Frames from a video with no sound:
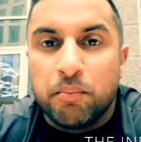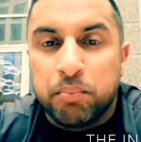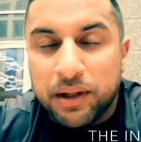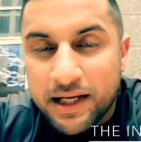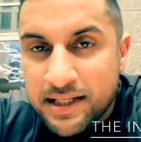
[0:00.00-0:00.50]

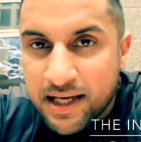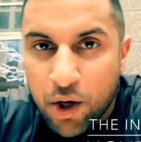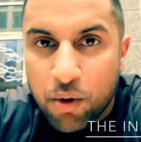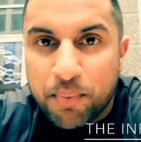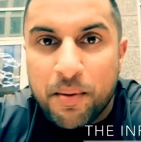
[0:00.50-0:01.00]
please
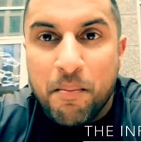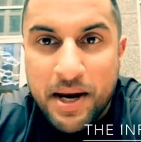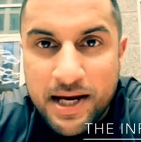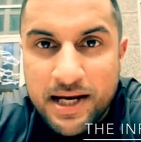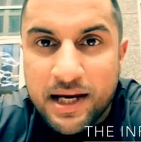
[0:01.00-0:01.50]
help
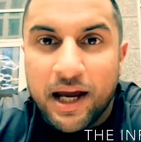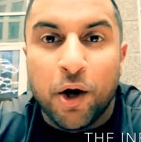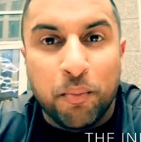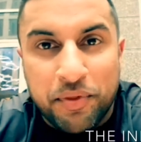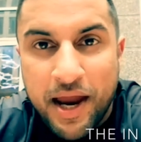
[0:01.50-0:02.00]
me
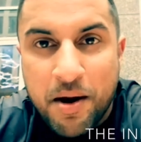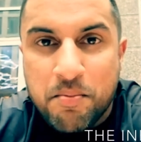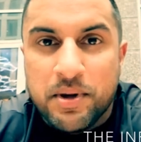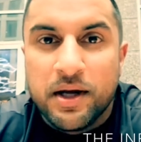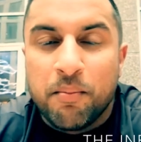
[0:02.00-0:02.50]
help
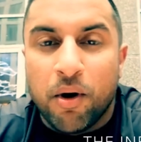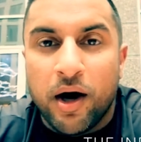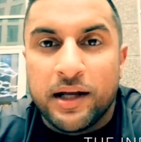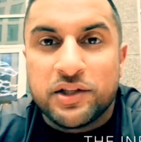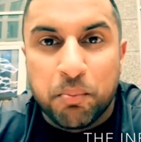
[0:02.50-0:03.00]
them
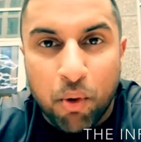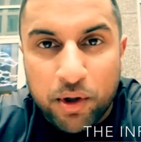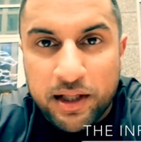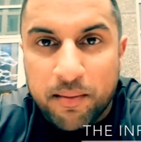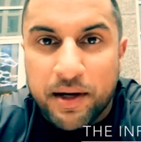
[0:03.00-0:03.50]
by
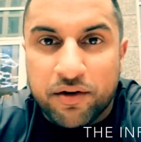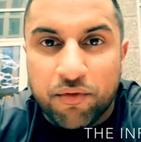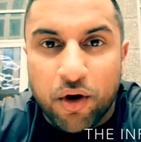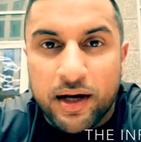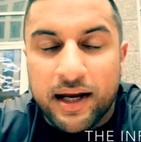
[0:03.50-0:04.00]
supporting them
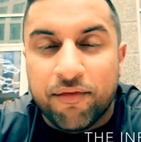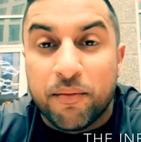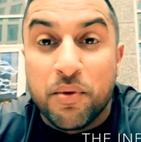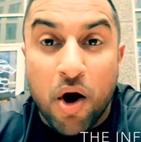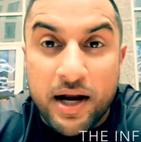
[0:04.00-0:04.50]
next Friday
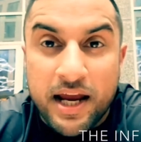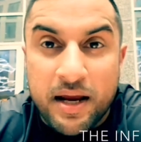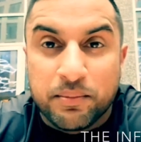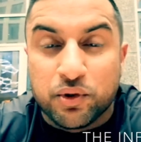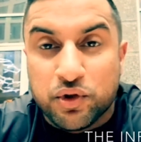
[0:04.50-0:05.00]
from 9
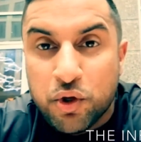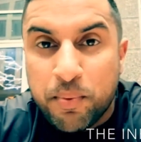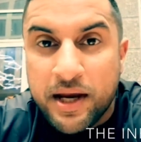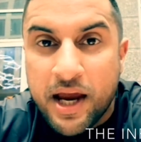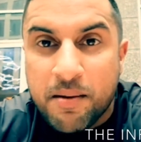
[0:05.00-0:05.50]
a.m. to 2
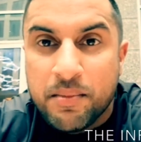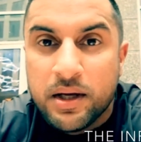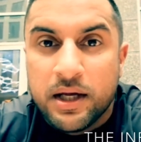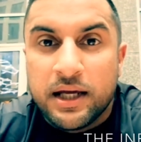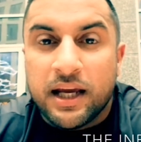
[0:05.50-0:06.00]
p.m,
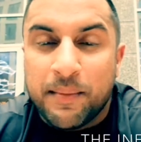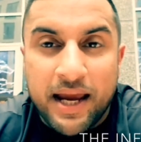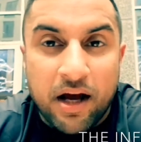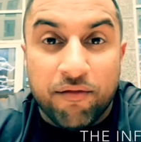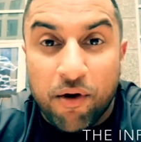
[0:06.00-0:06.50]

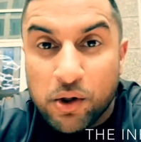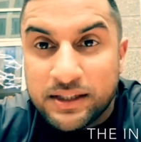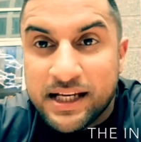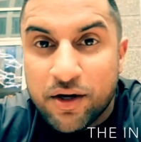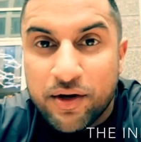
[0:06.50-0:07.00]
coming out and
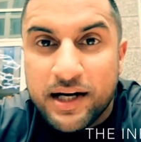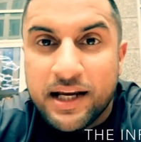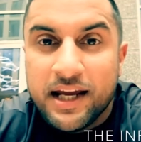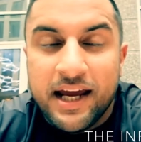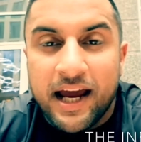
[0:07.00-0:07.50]

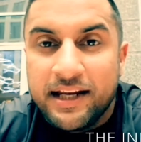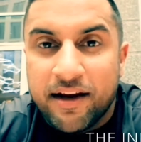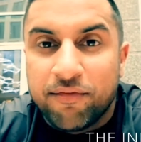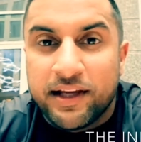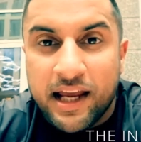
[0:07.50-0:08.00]
volunteering and
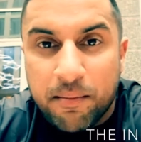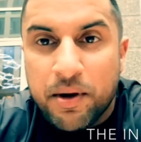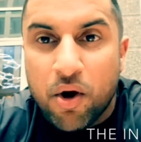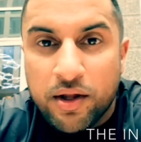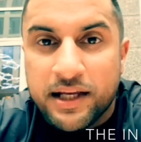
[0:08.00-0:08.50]
definitely
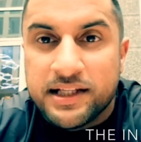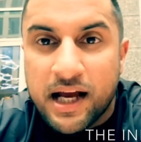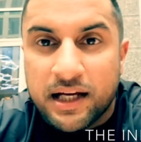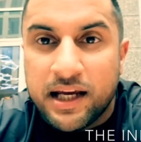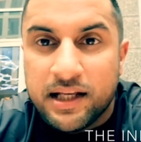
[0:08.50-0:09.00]
getting behind these
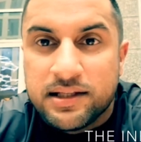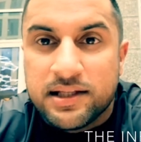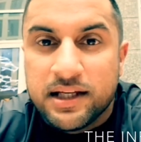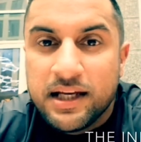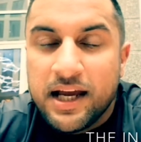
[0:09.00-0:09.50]
young
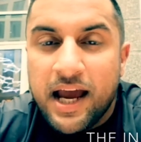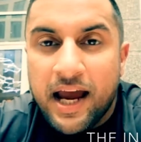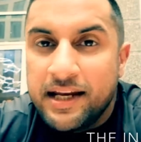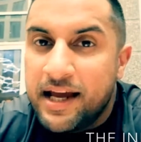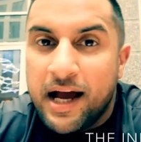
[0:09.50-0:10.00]
kids
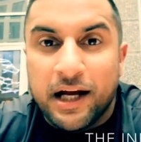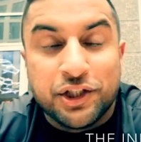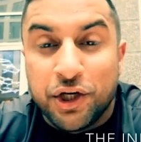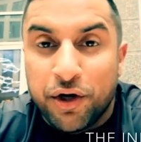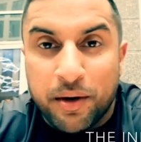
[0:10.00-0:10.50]
and
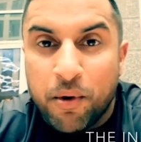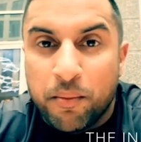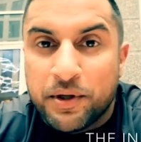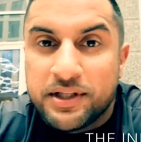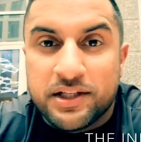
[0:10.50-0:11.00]
cheering them
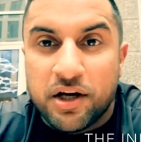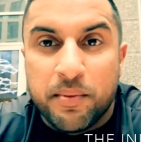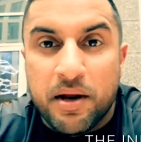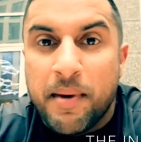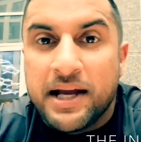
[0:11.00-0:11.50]
on, because it's going
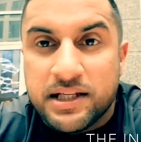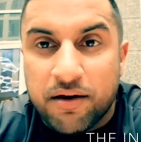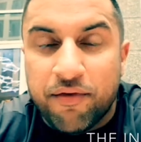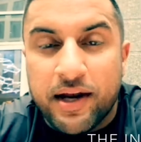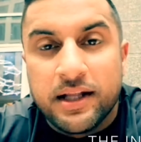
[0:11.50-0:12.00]
to be an
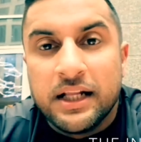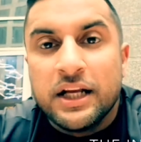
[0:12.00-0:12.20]
amazing event.